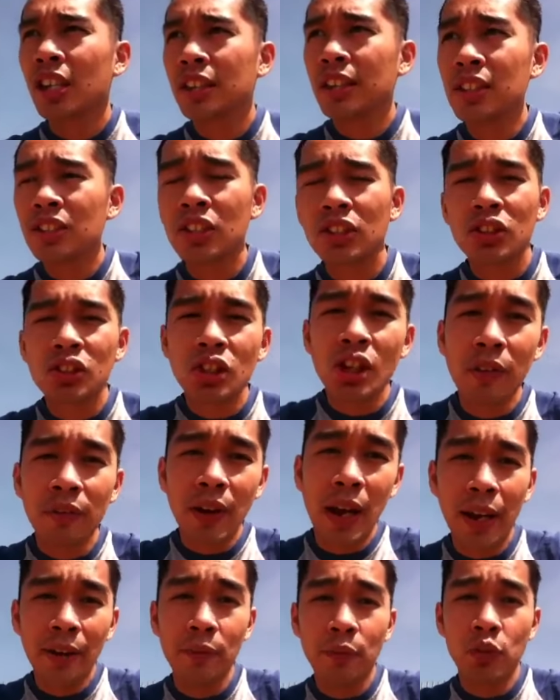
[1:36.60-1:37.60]
this is stuff
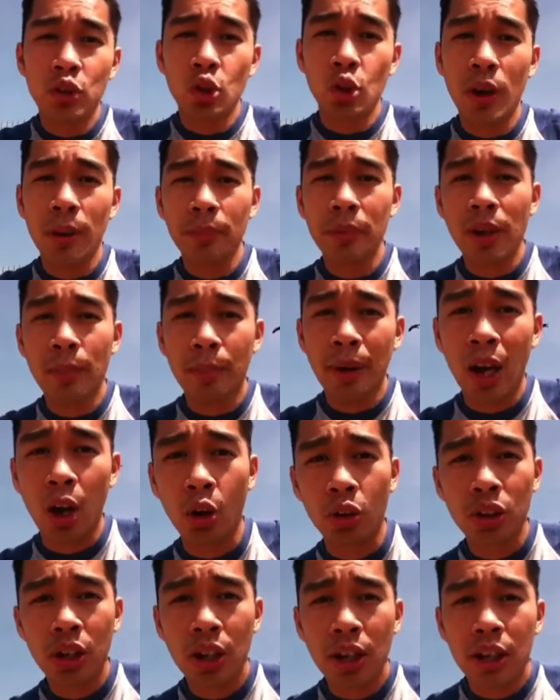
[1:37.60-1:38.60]
I've dreamt
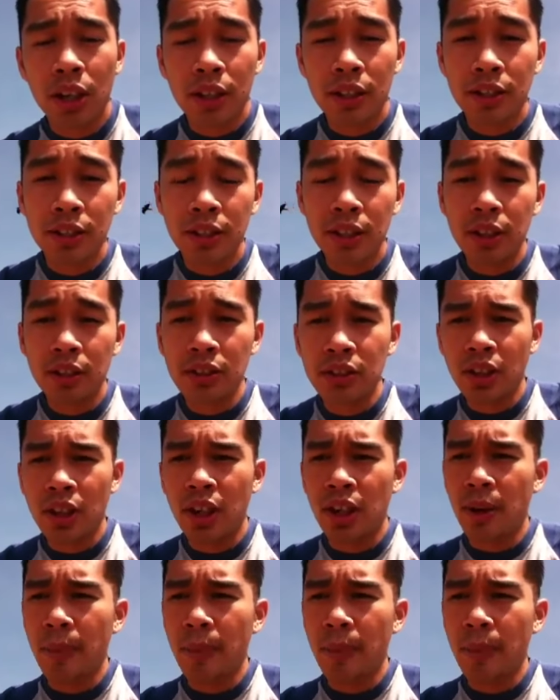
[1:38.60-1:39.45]
about since,